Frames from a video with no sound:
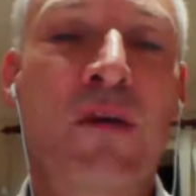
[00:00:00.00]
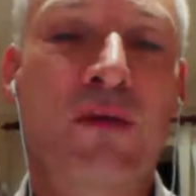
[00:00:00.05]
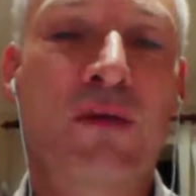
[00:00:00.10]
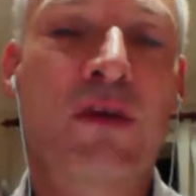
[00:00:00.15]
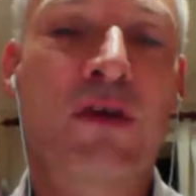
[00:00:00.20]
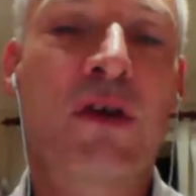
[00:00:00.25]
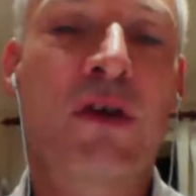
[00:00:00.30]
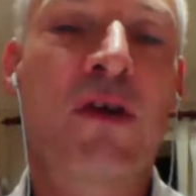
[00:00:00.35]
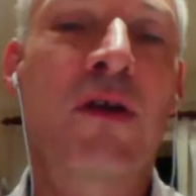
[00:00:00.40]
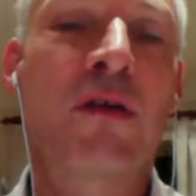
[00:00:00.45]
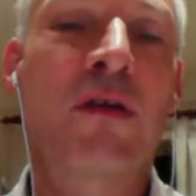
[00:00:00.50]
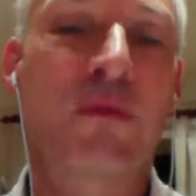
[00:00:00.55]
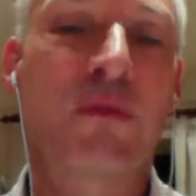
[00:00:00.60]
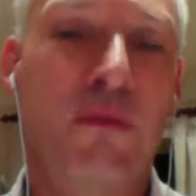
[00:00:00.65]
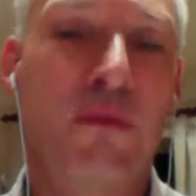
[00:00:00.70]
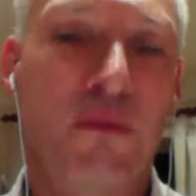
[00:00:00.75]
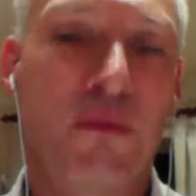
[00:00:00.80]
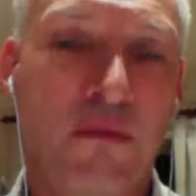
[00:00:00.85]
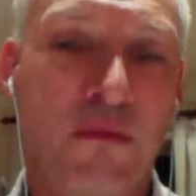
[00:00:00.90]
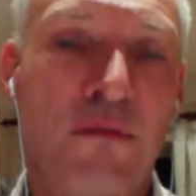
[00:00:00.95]
so that
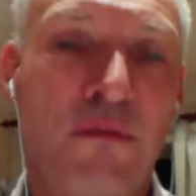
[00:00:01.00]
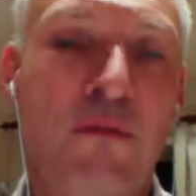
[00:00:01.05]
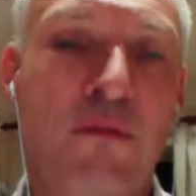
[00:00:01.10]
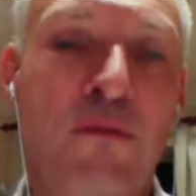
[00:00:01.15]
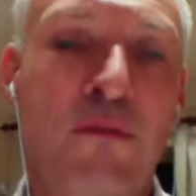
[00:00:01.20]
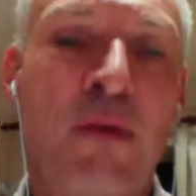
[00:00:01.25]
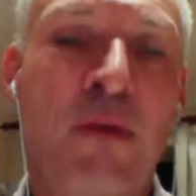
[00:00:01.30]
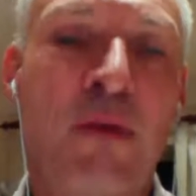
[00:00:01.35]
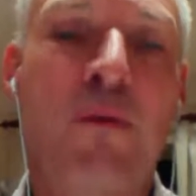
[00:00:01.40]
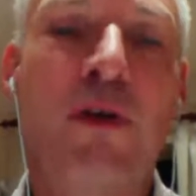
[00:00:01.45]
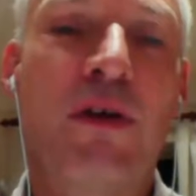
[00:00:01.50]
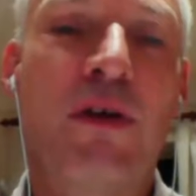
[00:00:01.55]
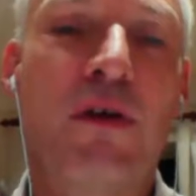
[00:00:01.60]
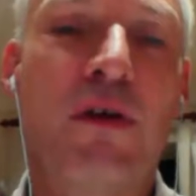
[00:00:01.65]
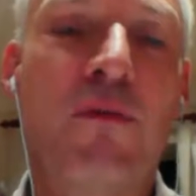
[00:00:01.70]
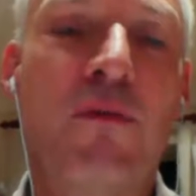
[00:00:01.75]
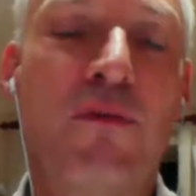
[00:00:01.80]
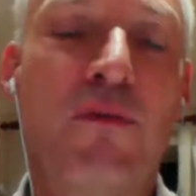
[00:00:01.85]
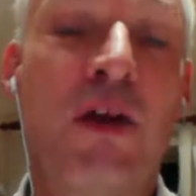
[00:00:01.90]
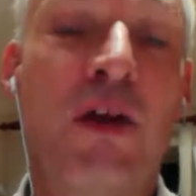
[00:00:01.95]
when we
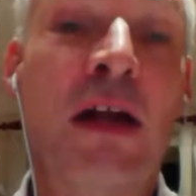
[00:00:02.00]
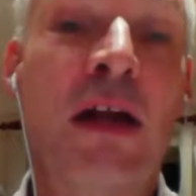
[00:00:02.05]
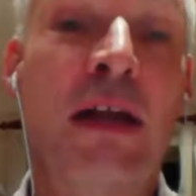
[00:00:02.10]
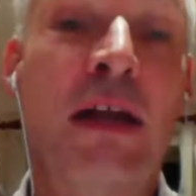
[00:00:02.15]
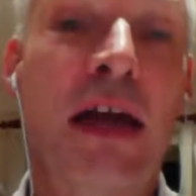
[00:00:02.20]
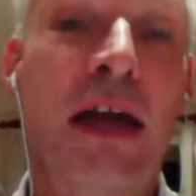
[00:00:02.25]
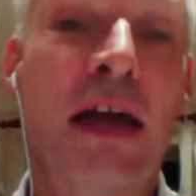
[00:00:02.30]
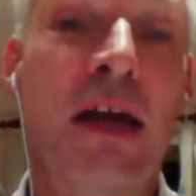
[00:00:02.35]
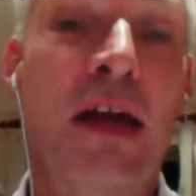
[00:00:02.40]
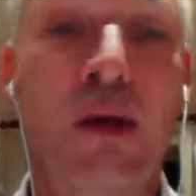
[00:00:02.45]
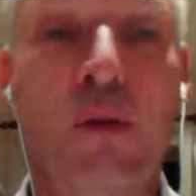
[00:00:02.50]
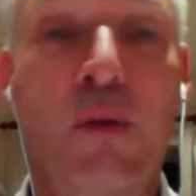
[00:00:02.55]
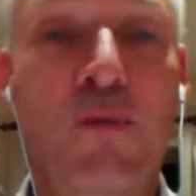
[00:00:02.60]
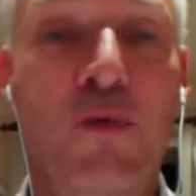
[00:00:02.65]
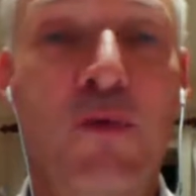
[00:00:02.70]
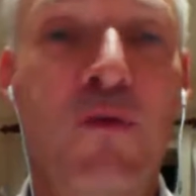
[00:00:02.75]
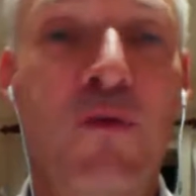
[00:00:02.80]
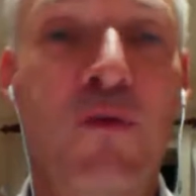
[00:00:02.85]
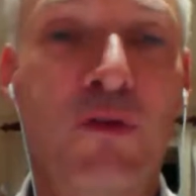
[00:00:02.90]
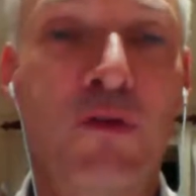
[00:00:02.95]
do finally get an
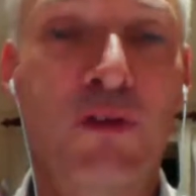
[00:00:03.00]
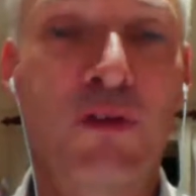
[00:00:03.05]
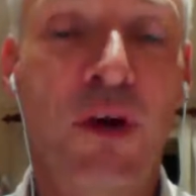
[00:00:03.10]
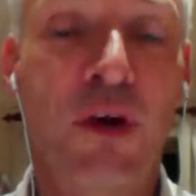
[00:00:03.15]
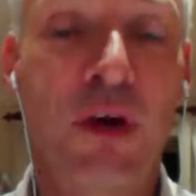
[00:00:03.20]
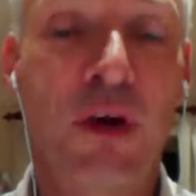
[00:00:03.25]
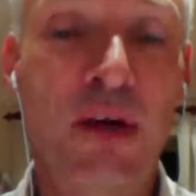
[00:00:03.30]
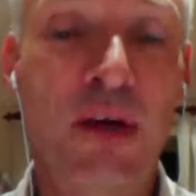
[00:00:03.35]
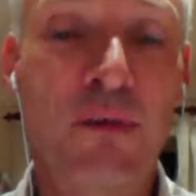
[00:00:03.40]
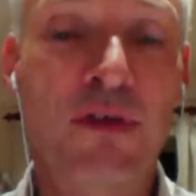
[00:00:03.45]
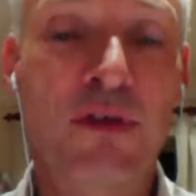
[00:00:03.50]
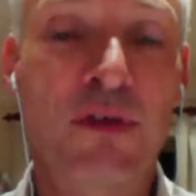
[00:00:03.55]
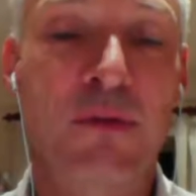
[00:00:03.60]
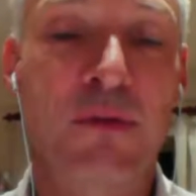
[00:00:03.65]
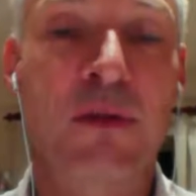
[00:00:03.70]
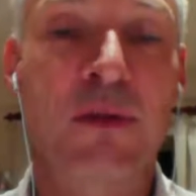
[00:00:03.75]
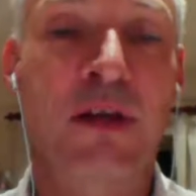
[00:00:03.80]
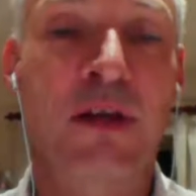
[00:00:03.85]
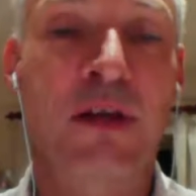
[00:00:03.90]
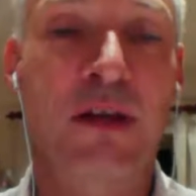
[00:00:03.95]
approval to go ahead with
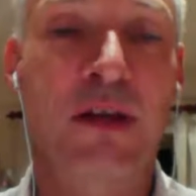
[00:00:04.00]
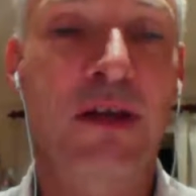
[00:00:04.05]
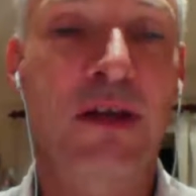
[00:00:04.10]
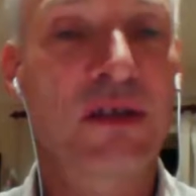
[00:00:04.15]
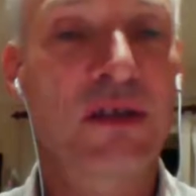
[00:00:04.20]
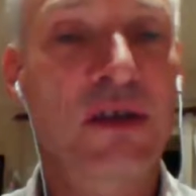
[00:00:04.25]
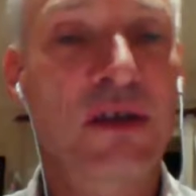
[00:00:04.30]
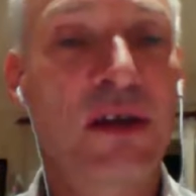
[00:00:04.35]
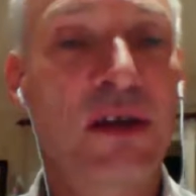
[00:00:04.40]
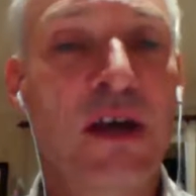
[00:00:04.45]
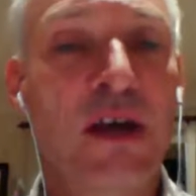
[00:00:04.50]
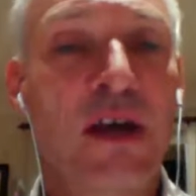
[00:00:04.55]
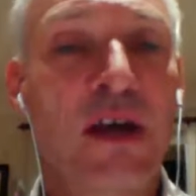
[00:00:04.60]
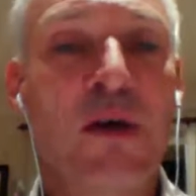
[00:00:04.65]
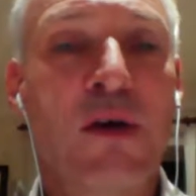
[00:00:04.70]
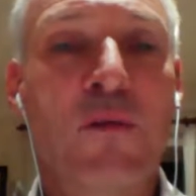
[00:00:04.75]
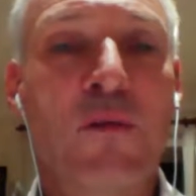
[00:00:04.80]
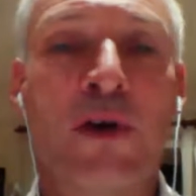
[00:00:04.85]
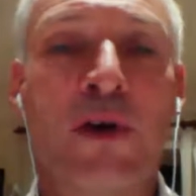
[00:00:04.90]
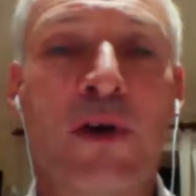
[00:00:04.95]
something like this,
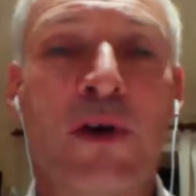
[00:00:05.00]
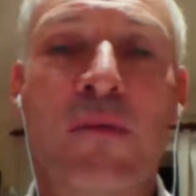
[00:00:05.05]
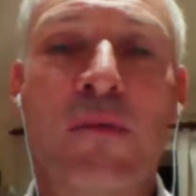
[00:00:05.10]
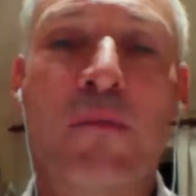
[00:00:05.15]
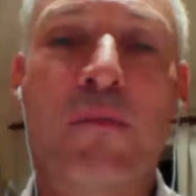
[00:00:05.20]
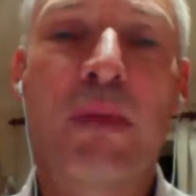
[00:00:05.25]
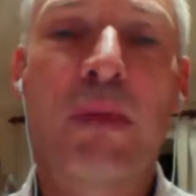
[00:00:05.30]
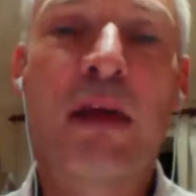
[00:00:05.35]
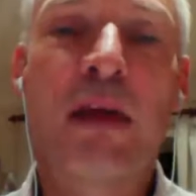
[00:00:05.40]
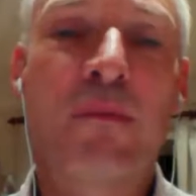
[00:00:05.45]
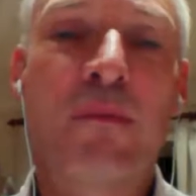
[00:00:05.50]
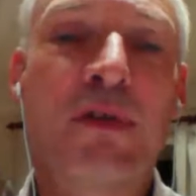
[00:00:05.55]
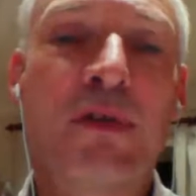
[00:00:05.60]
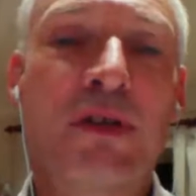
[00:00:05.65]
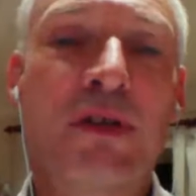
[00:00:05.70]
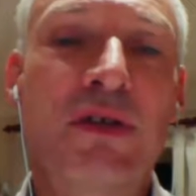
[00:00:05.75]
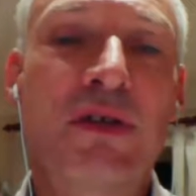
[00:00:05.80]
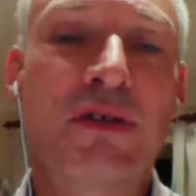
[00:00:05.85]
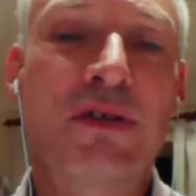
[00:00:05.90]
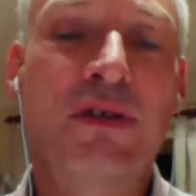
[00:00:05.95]
we're in a better
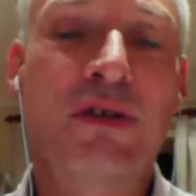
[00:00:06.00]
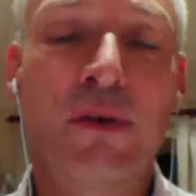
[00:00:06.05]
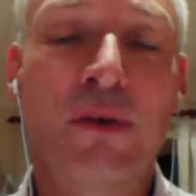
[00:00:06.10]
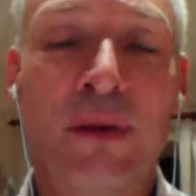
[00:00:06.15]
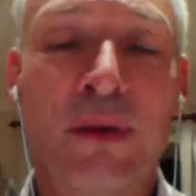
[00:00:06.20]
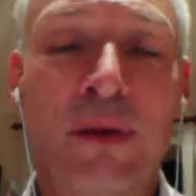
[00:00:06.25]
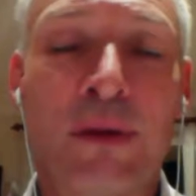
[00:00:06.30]
position to do it.